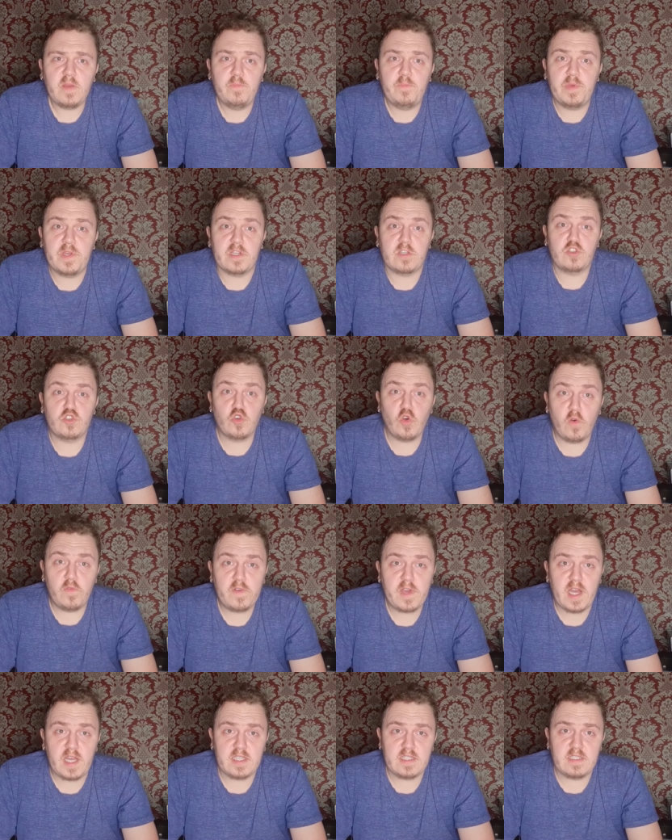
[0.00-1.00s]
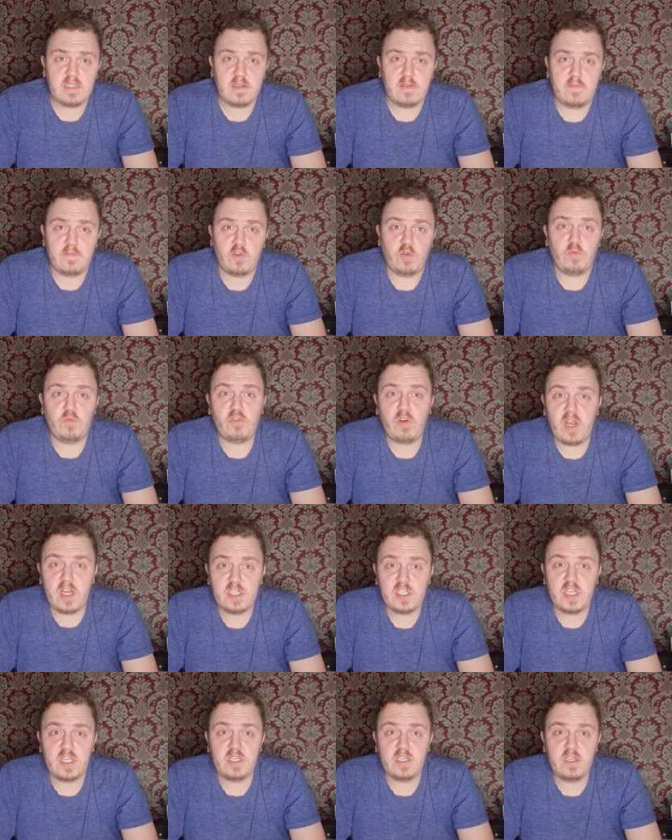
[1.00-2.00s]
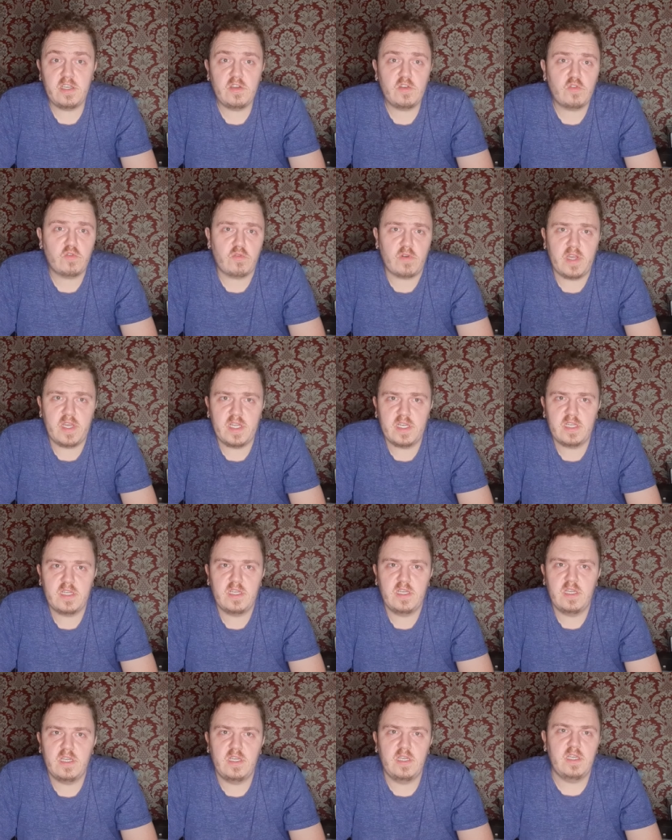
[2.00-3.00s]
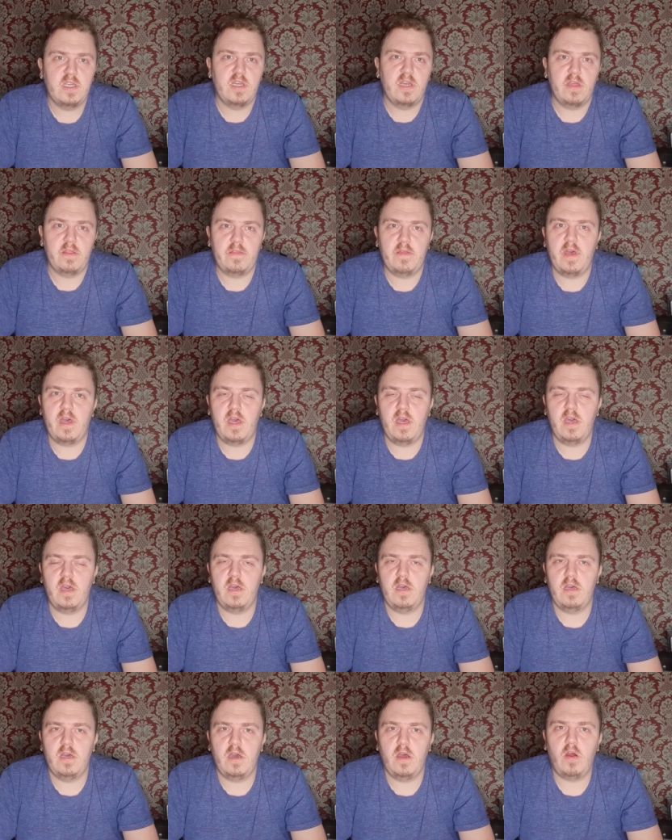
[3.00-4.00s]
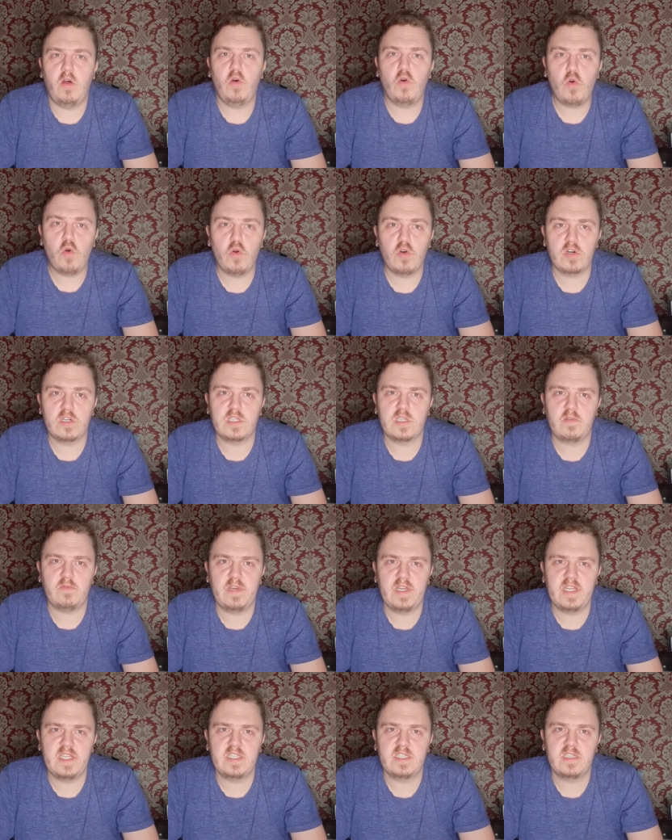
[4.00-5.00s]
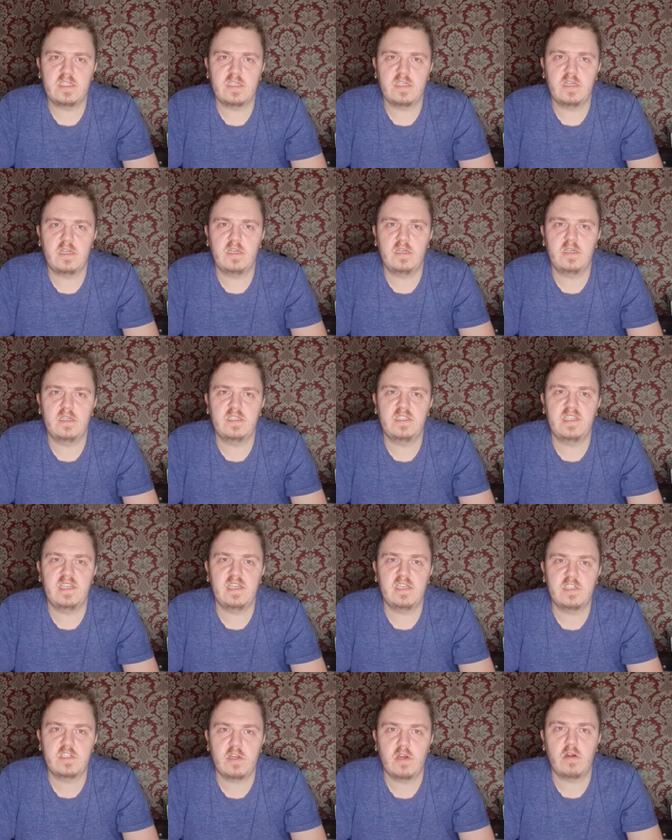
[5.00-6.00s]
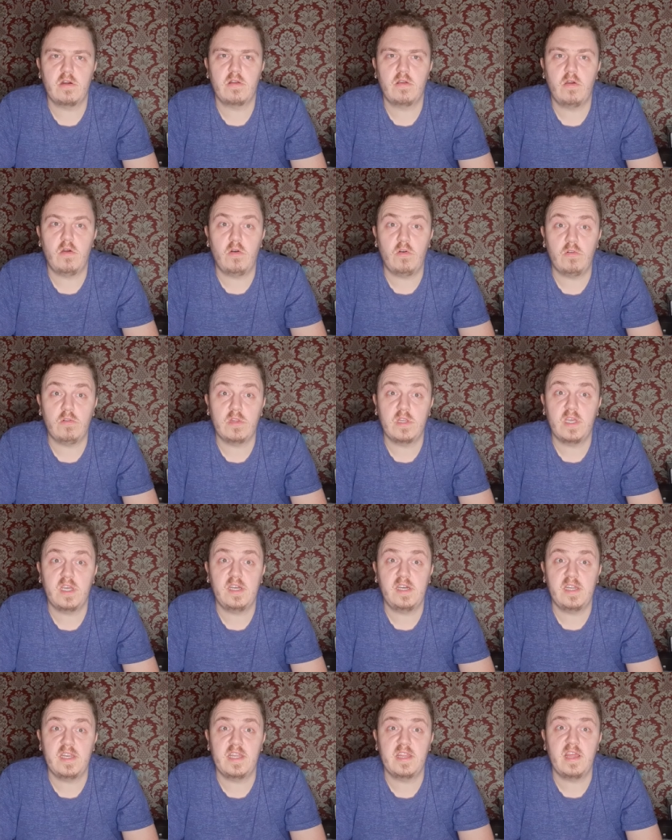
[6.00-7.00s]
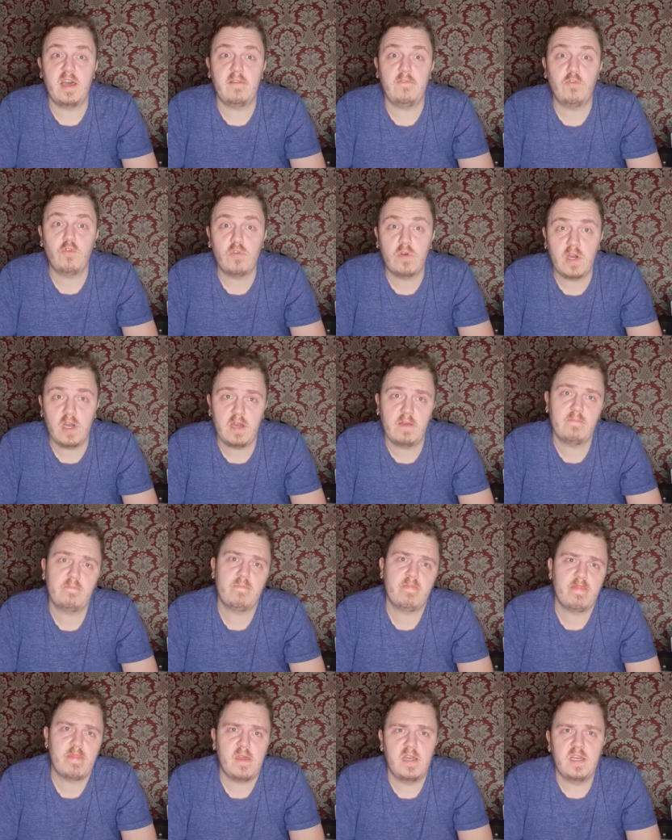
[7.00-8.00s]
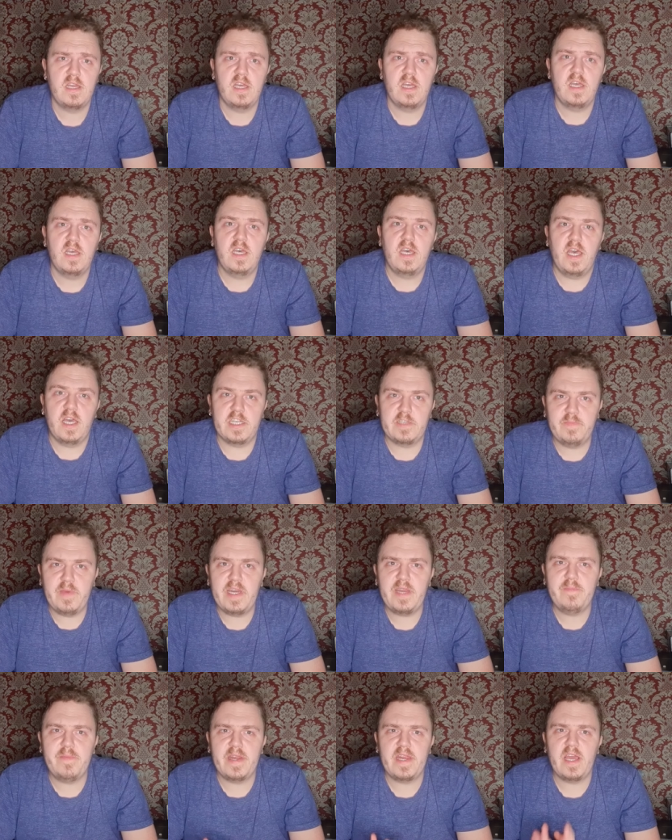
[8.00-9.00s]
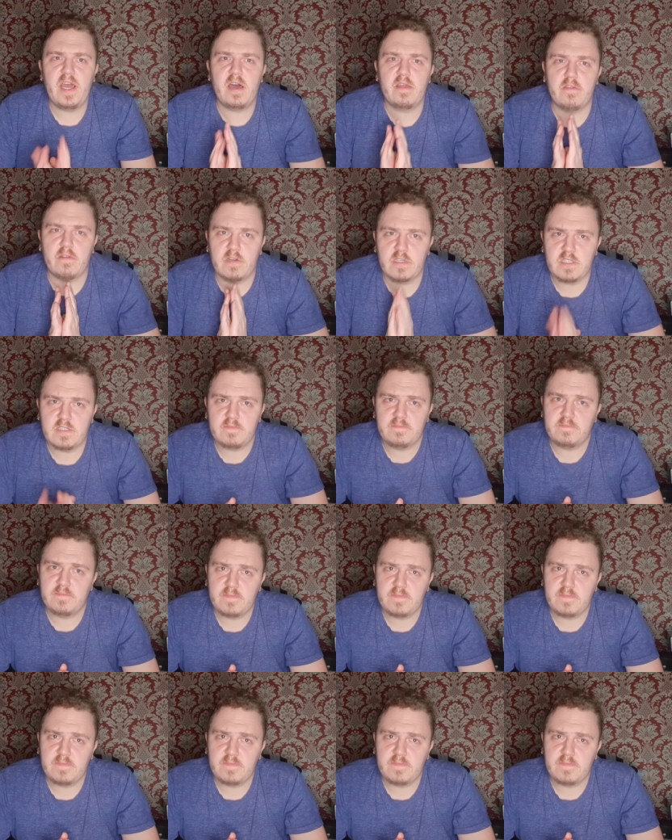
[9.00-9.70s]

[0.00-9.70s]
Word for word: Pertsovkas from Russia and Ukraine, the horseradish uh, tincture called Khrenovukha, and many, many others.